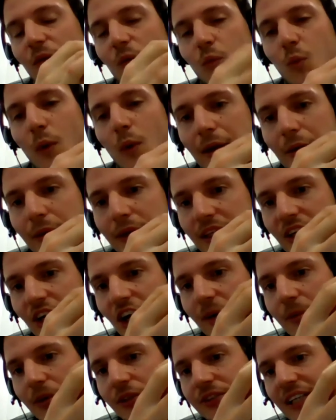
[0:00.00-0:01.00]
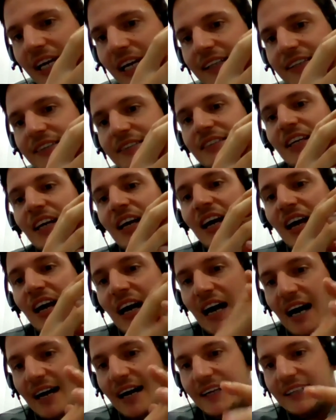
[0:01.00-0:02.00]
very common and
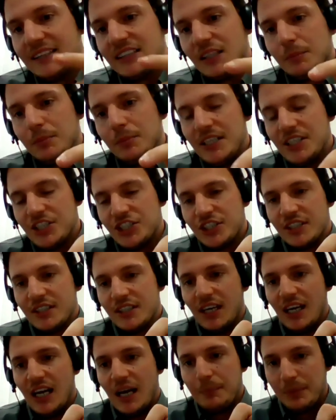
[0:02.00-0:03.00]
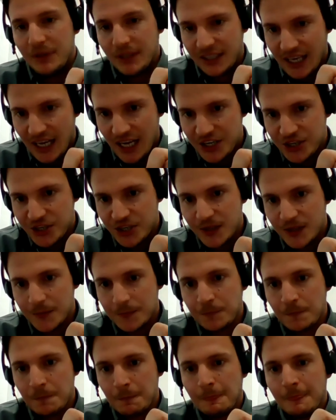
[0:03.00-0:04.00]
high established application
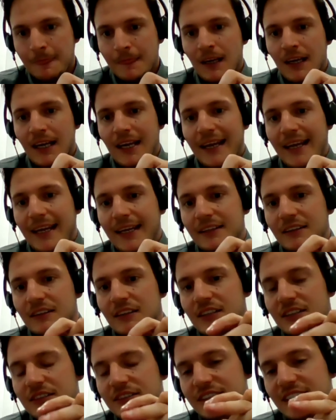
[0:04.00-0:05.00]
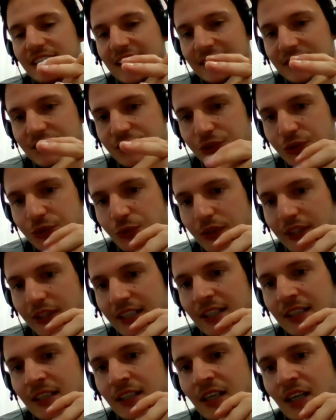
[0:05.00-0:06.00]
in the
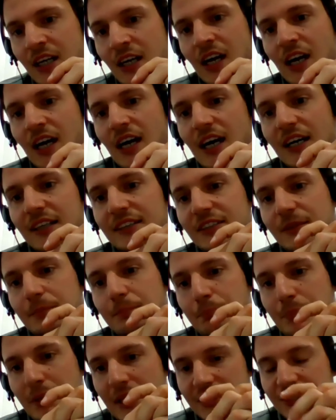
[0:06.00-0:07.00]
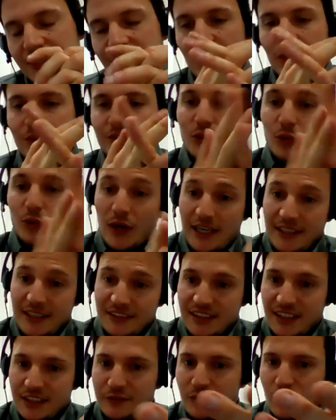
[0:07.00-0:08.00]
industry. The picture on the right
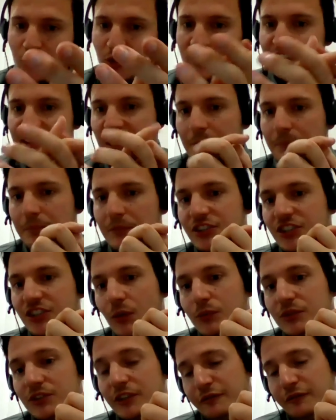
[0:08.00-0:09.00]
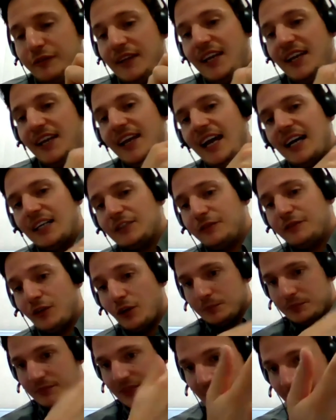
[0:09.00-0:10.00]
side, for example, shows a filling head
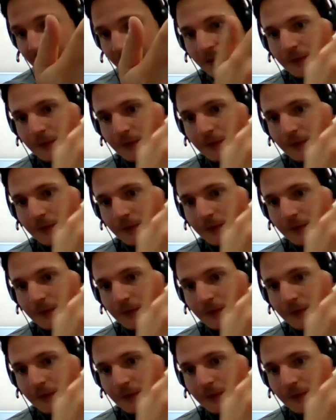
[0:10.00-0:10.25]
from DEC.